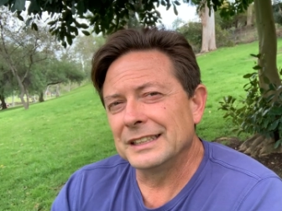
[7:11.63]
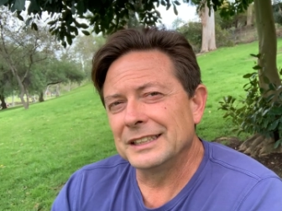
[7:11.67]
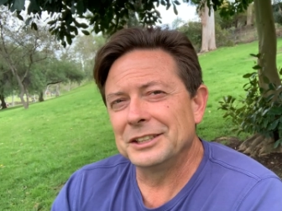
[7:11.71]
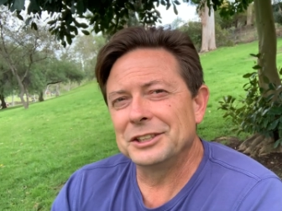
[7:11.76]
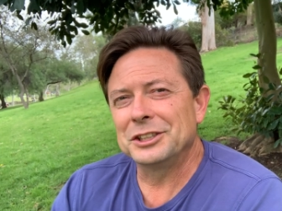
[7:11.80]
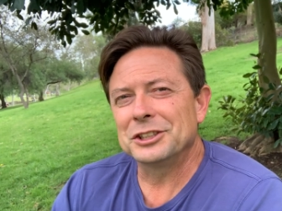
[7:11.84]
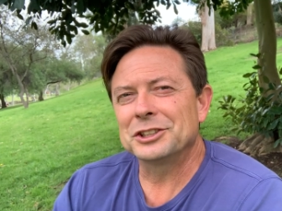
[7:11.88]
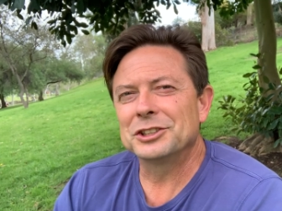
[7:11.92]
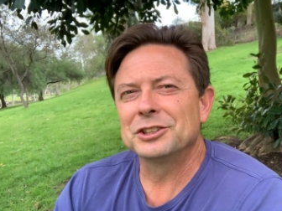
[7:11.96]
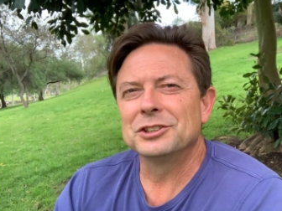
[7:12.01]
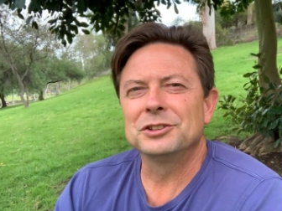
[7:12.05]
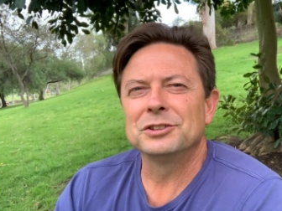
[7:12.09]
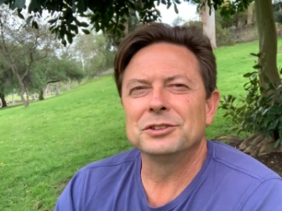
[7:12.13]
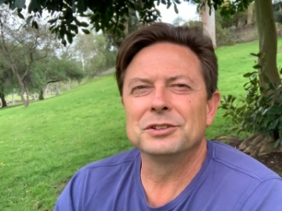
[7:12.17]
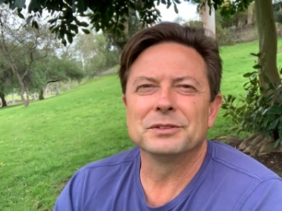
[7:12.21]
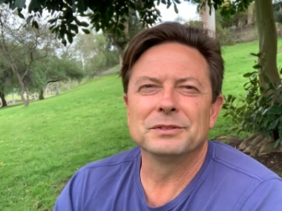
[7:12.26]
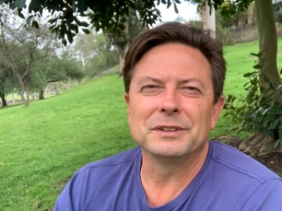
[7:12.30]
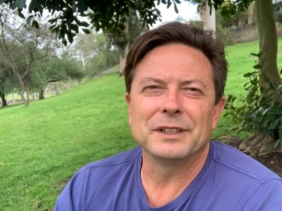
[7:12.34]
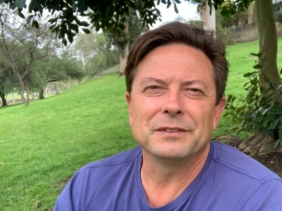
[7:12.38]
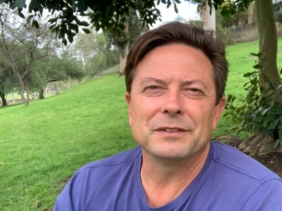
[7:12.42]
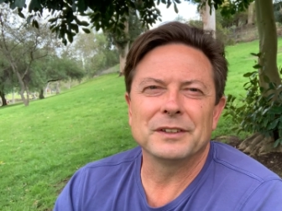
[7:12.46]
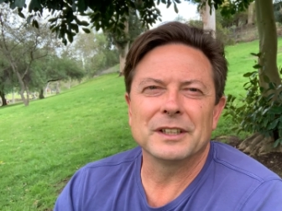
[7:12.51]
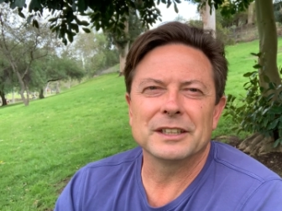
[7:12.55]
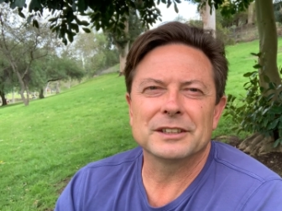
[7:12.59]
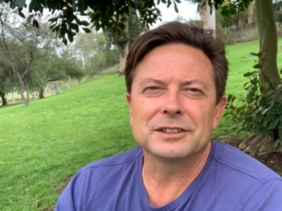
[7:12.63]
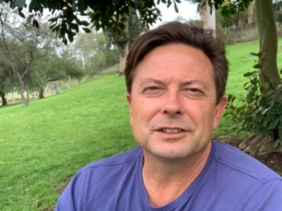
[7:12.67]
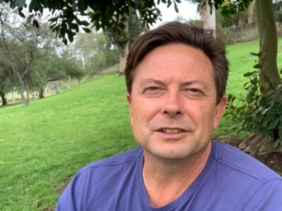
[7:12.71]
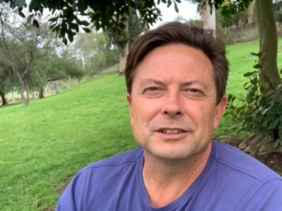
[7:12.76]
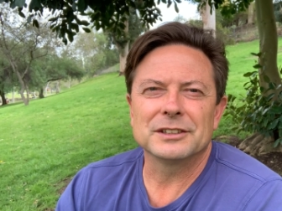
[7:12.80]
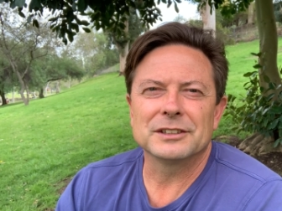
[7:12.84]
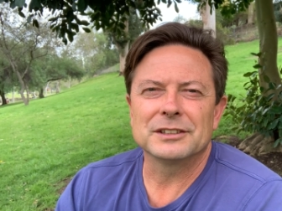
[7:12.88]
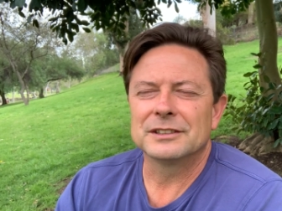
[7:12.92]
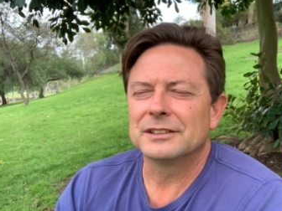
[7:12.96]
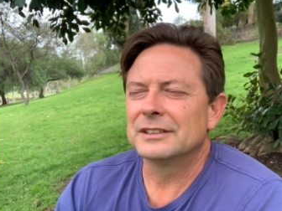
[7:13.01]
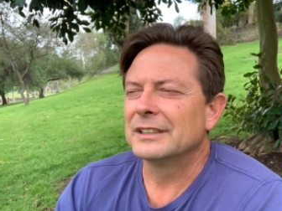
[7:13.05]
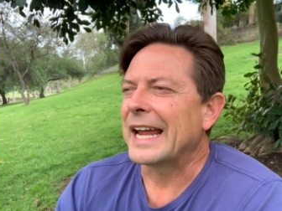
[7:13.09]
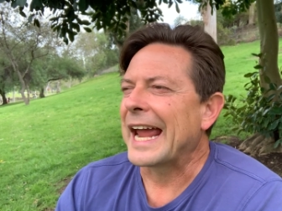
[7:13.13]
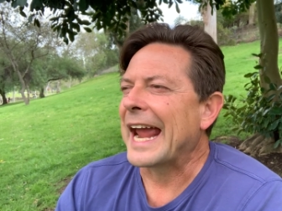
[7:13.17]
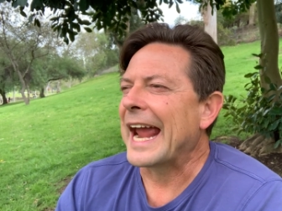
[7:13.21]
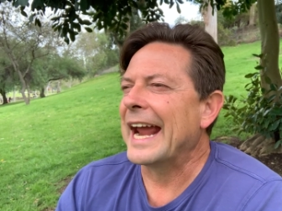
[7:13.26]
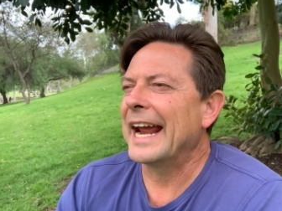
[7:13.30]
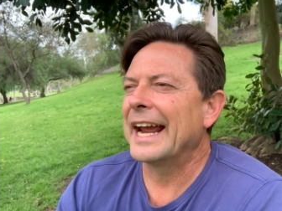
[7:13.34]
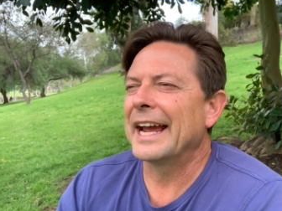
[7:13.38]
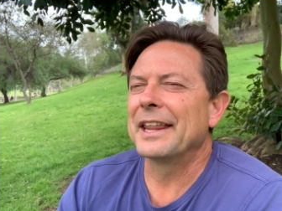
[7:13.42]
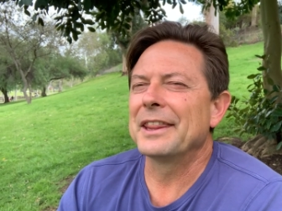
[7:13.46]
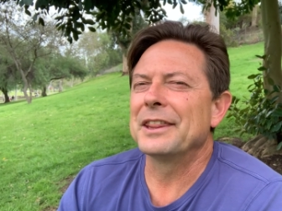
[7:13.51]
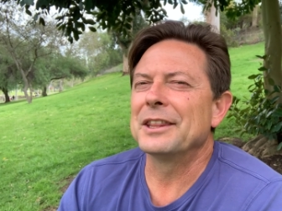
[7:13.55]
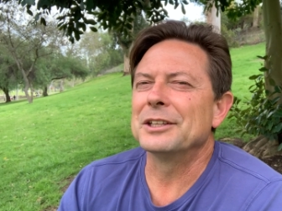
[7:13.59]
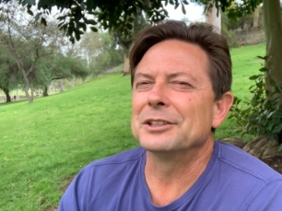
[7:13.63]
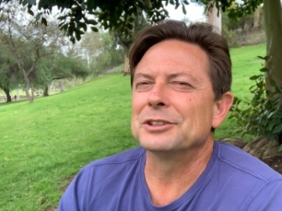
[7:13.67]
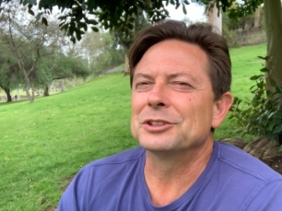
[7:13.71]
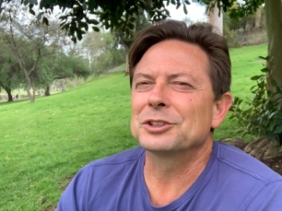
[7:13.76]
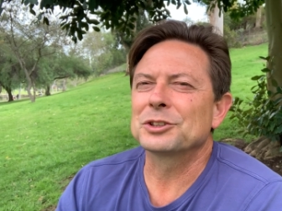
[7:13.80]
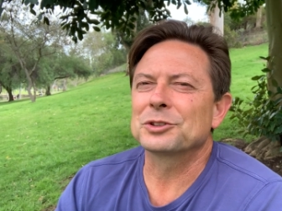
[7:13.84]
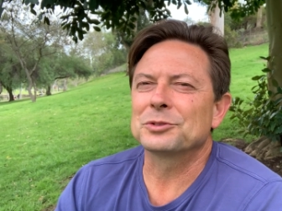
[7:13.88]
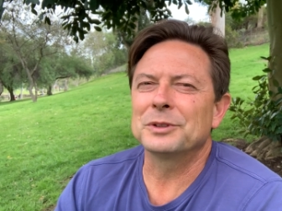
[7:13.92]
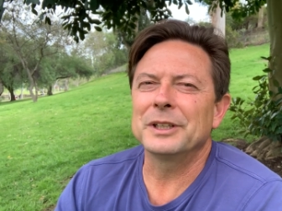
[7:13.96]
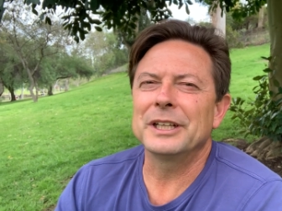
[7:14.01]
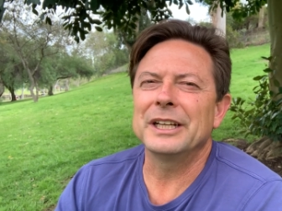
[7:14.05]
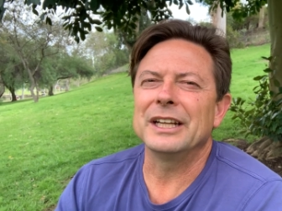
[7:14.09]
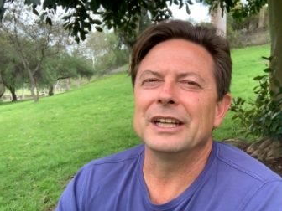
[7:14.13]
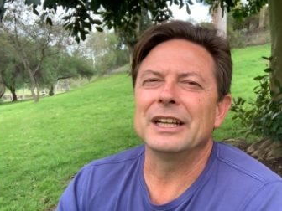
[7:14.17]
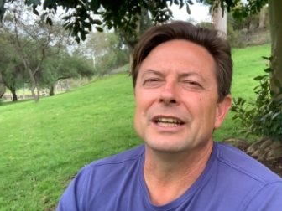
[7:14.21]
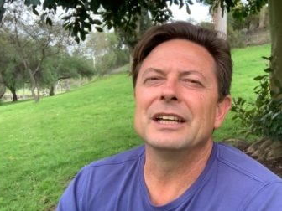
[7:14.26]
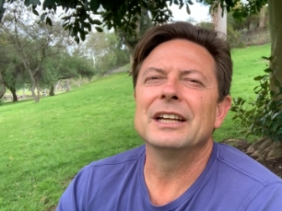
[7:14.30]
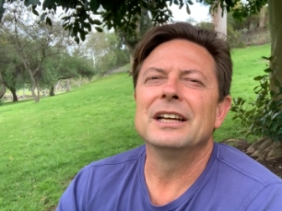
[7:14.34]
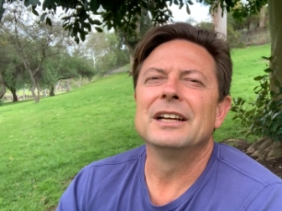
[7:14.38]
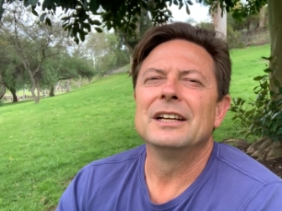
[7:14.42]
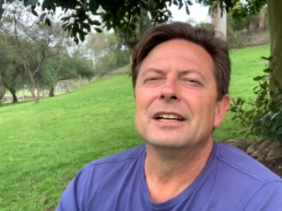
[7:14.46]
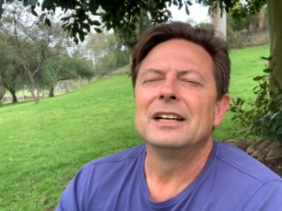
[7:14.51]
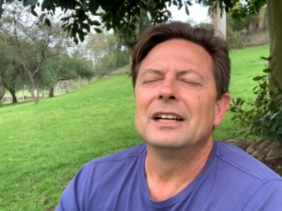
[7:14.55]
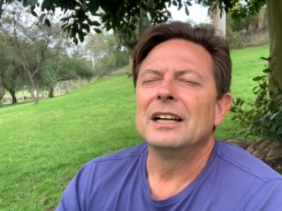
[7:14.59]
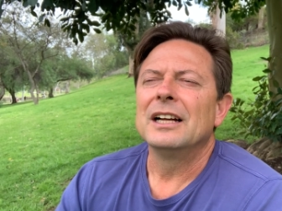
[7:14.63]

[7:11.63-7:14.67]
In addition to the reflector and the screen,